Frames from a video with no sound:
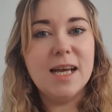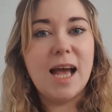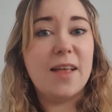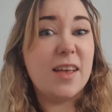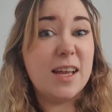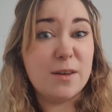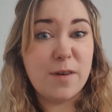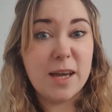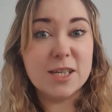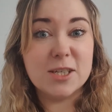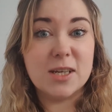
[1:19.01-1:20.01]
and the
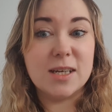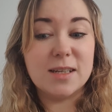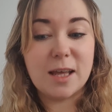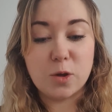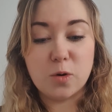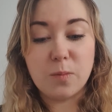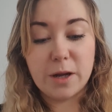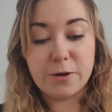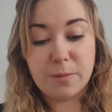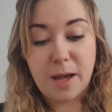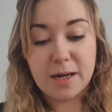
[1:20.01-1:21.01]
innovation that your
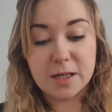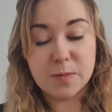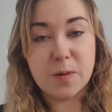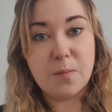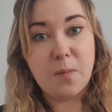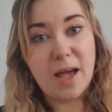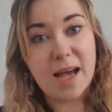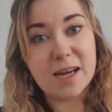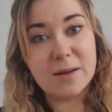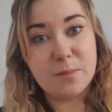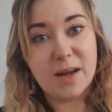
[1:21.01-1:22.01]
micromanagement
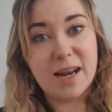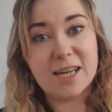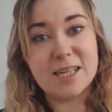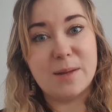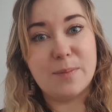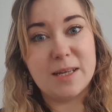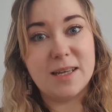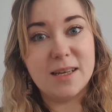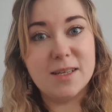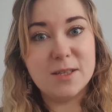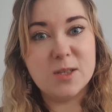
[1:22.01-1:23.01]
might actually be
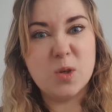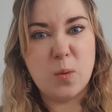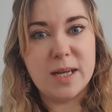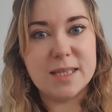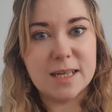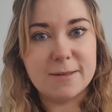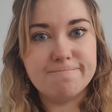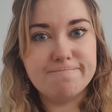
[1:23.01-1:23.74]
squeezing.